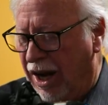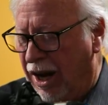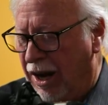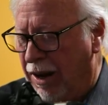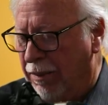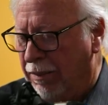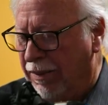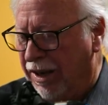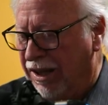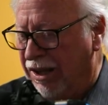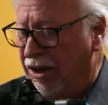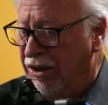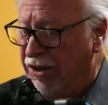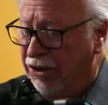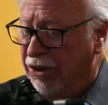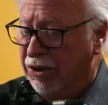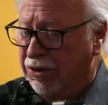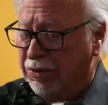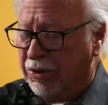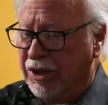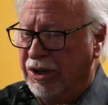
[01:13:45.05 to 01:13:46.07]
And
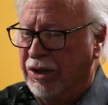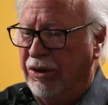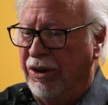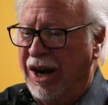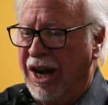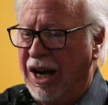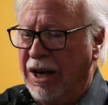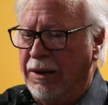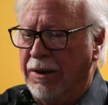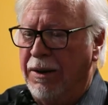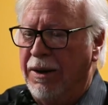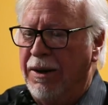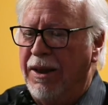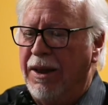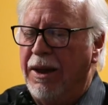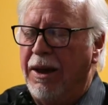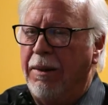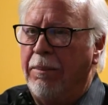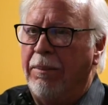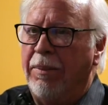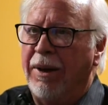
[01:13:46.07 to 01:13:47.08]
those work great.
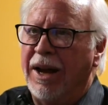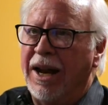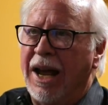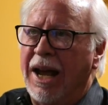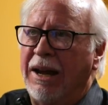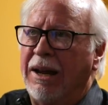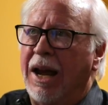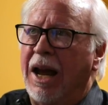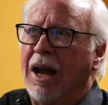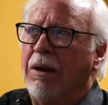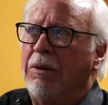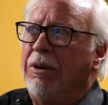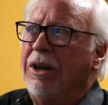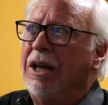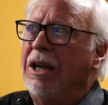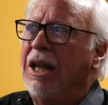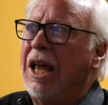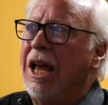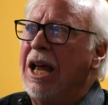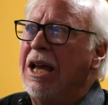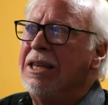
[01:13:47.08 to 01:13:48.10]
But I
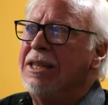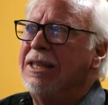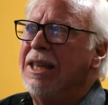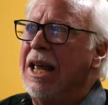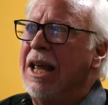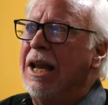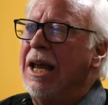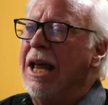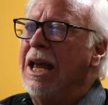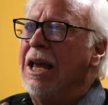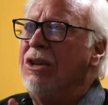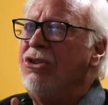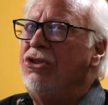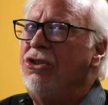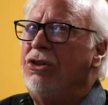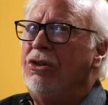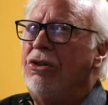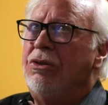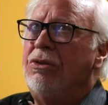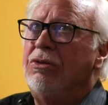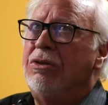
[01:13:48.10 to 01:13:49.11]
realized that
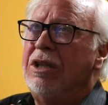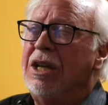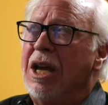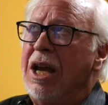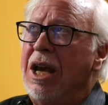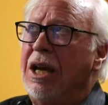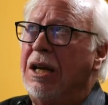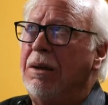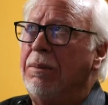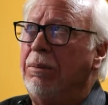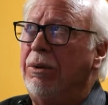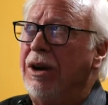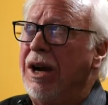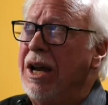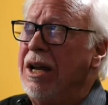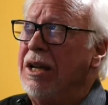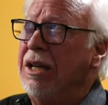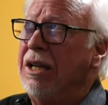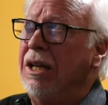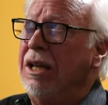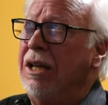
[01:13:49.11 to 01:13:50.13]
as you take
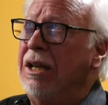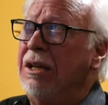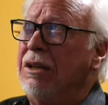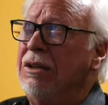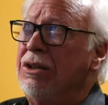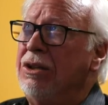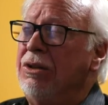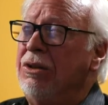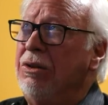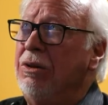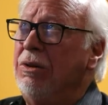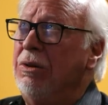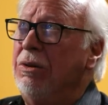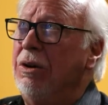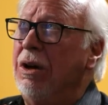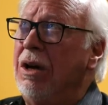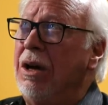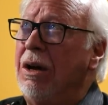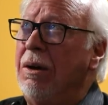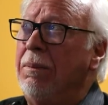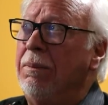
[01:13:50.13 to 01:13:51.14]
branding
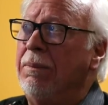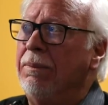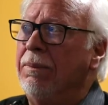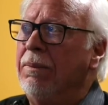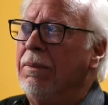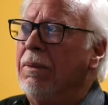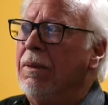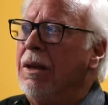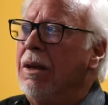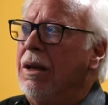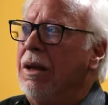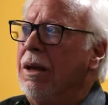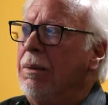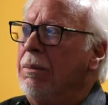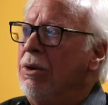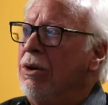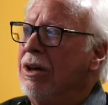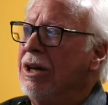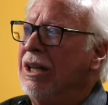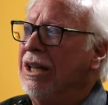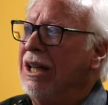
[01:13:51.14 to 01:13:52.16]
into
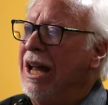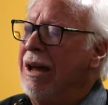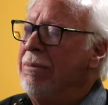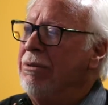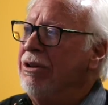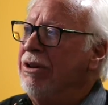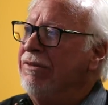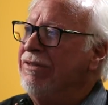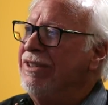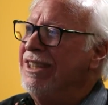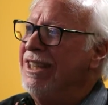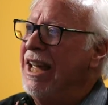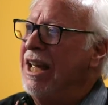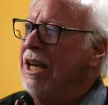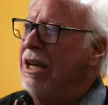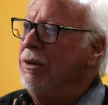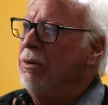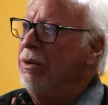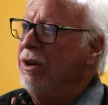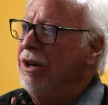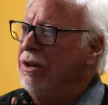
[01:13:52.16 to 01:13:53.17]
a more collaborative
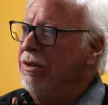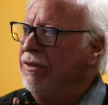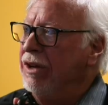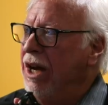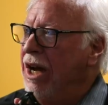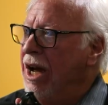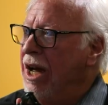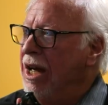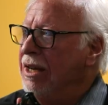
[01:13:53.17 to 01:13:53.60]
setting where you've